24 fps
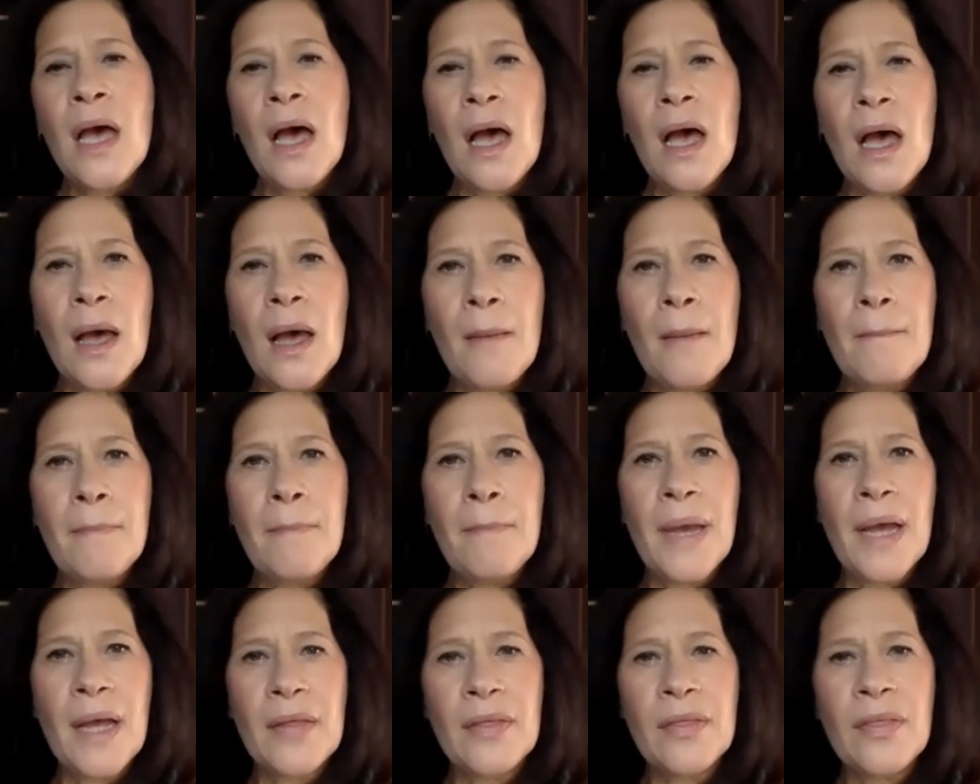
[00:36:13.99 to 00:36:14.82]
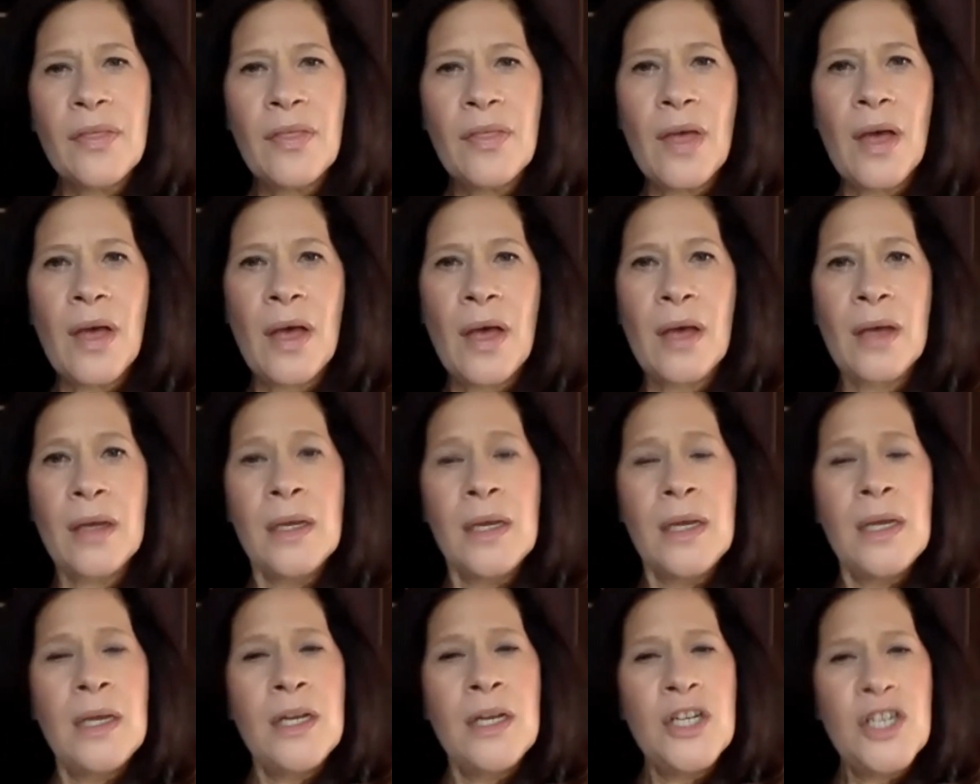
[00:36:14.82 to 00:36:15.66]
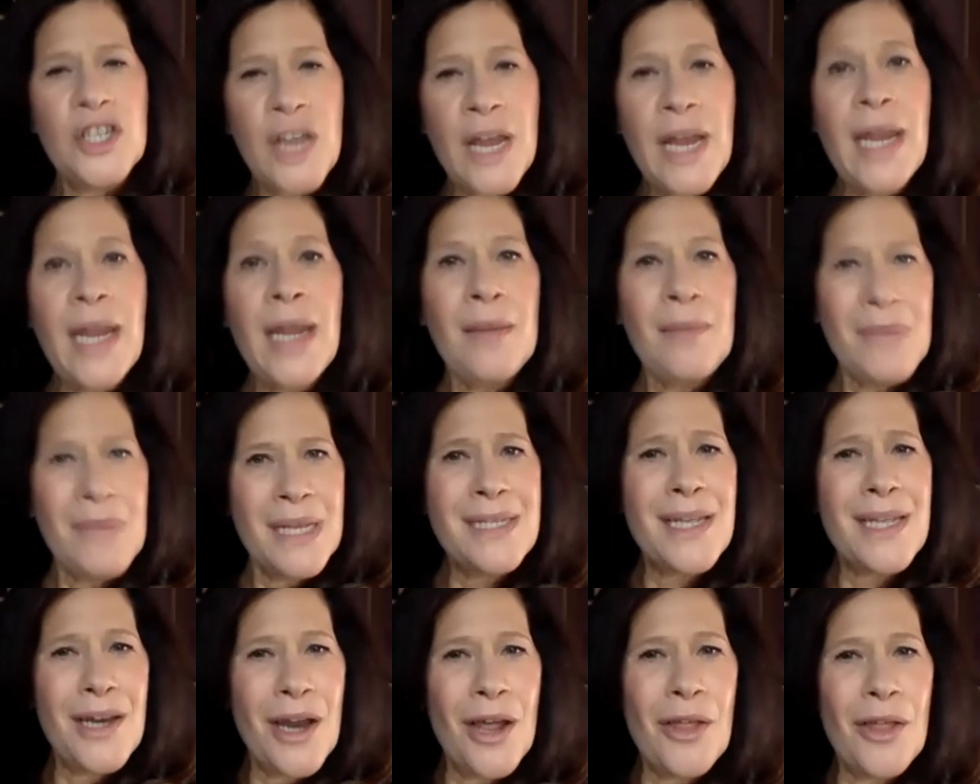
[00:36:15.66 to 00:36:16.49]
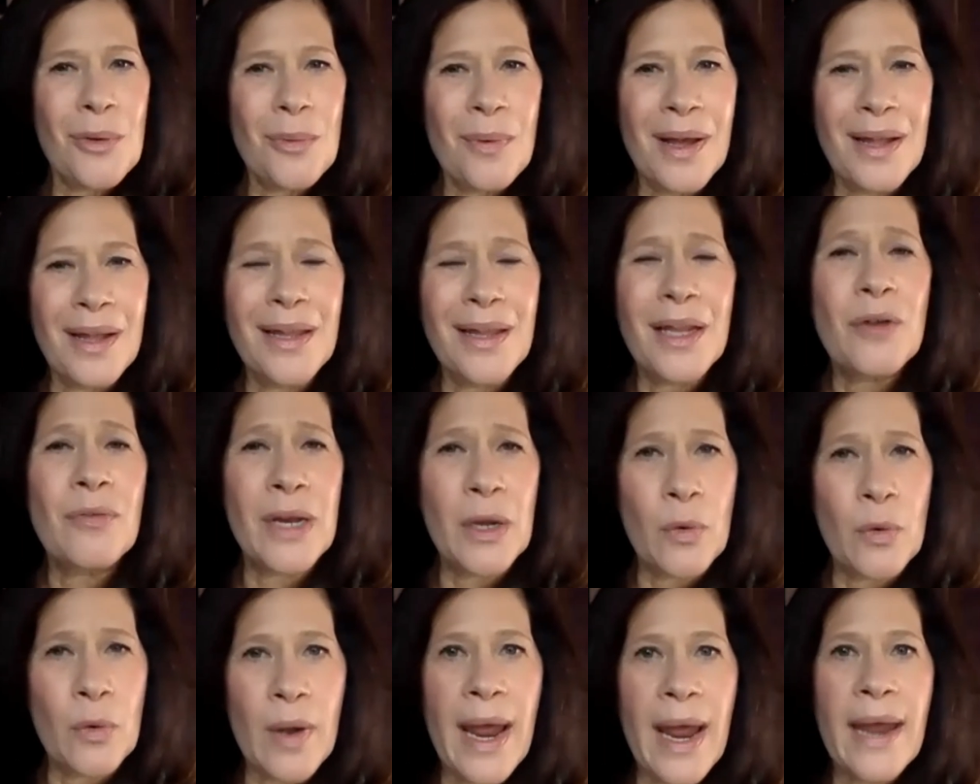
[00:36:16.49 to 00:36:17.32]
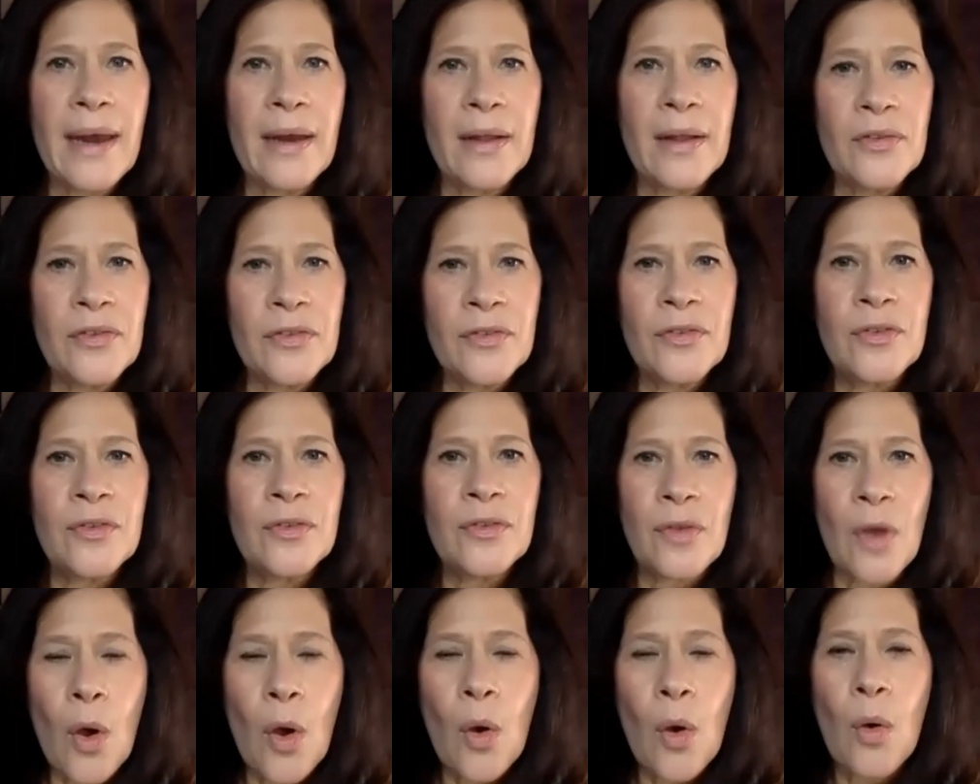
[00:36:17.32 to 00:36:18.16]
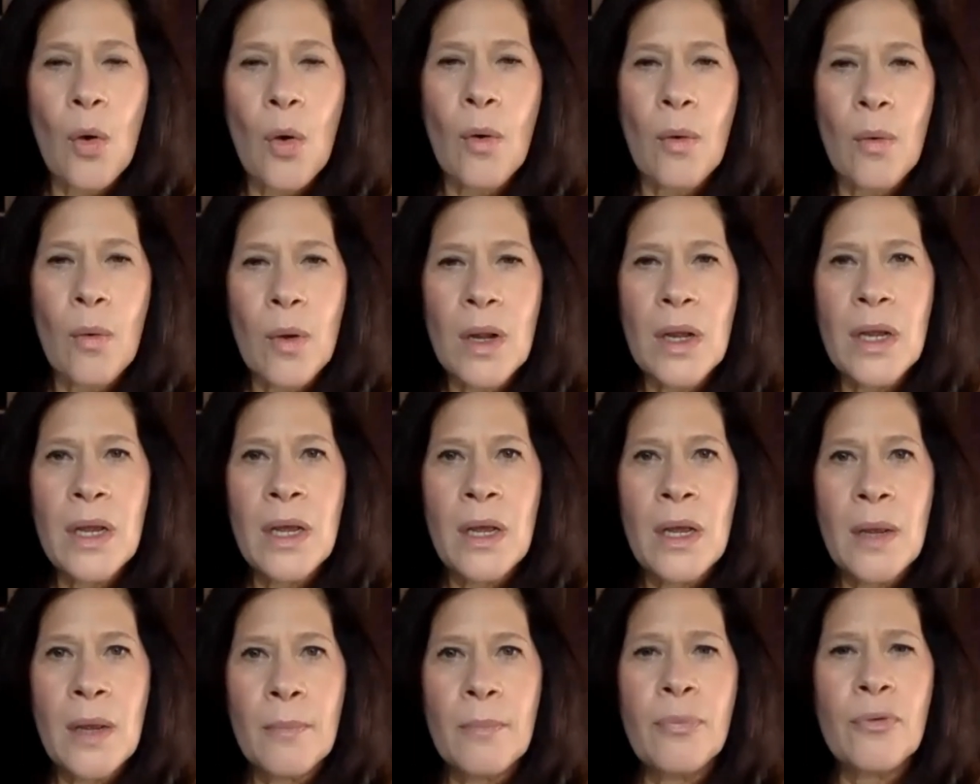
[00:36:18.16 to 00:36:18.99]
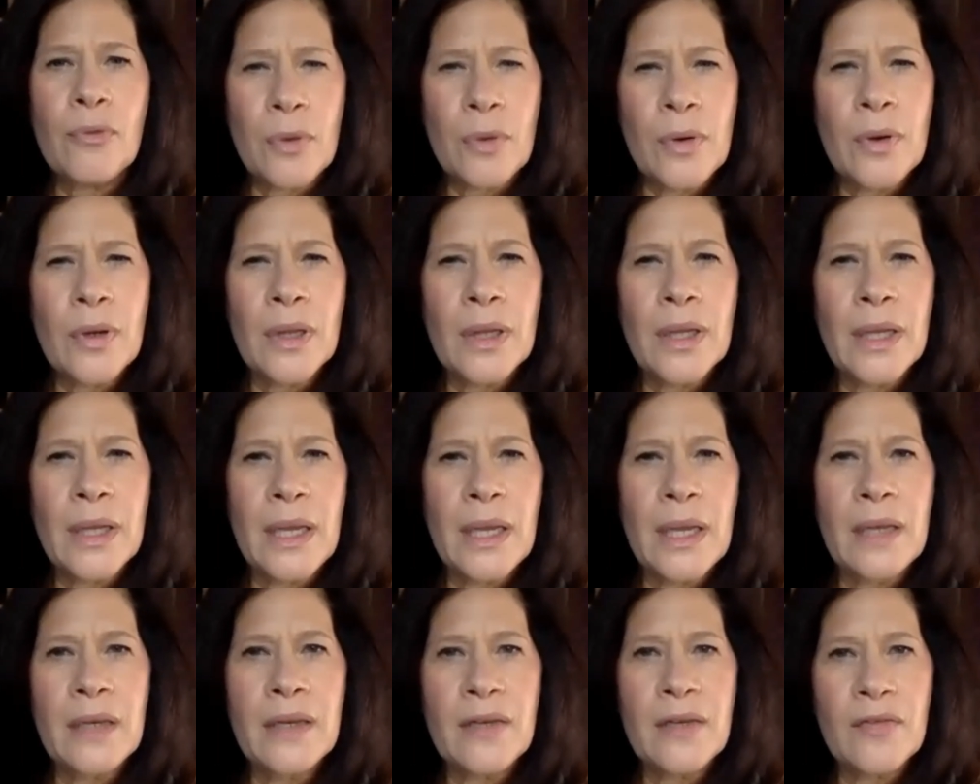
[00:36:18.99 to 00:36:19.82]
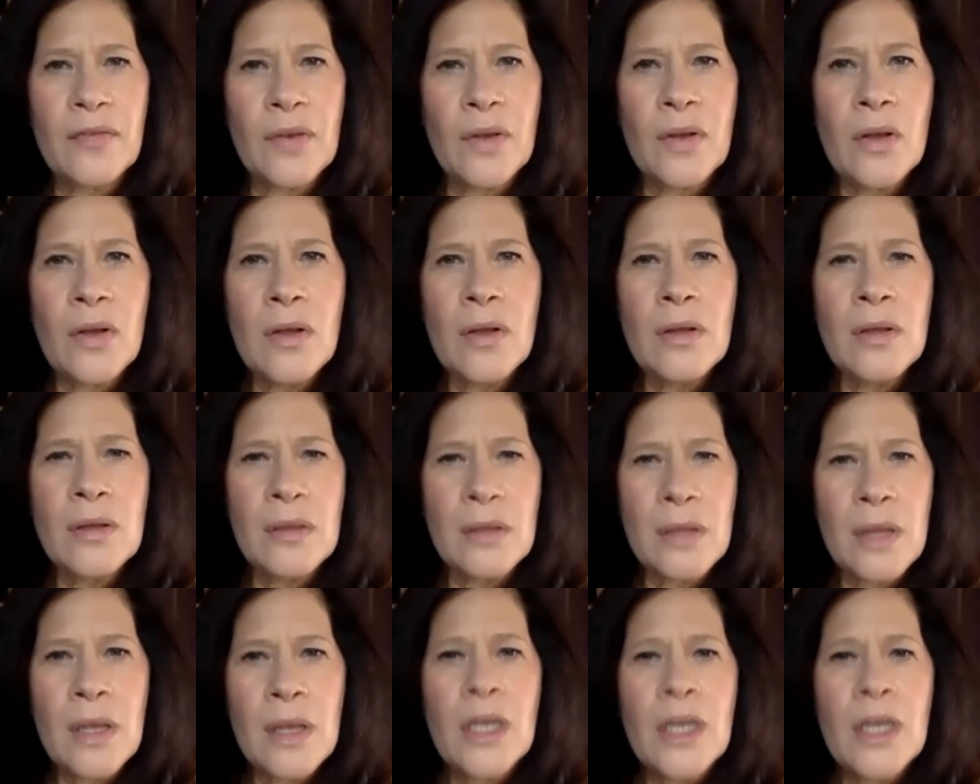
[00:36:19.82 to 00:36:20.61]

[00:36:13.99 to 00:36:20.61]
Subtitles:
But the shame is another one. Like, regret is so brutally difficult.